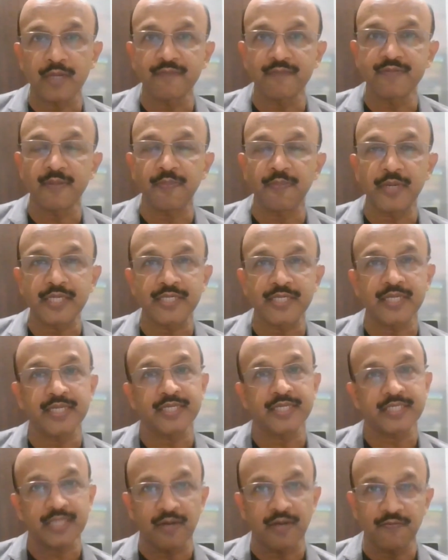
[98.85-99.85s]
if the patient
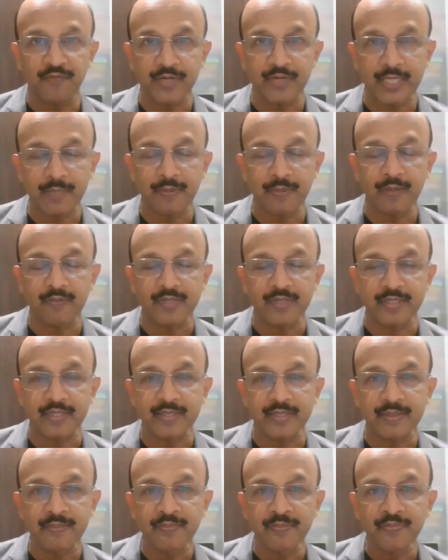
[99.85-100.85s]
is comfortable with
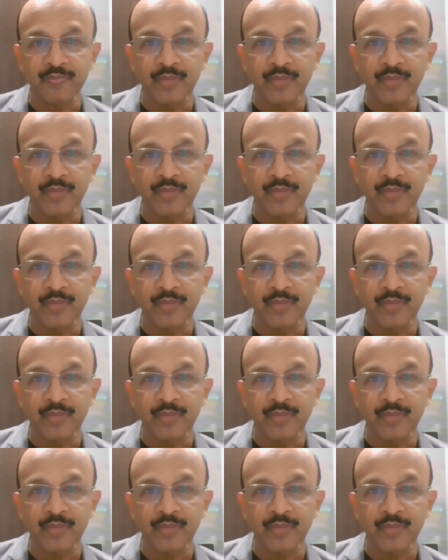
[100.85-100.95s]
it.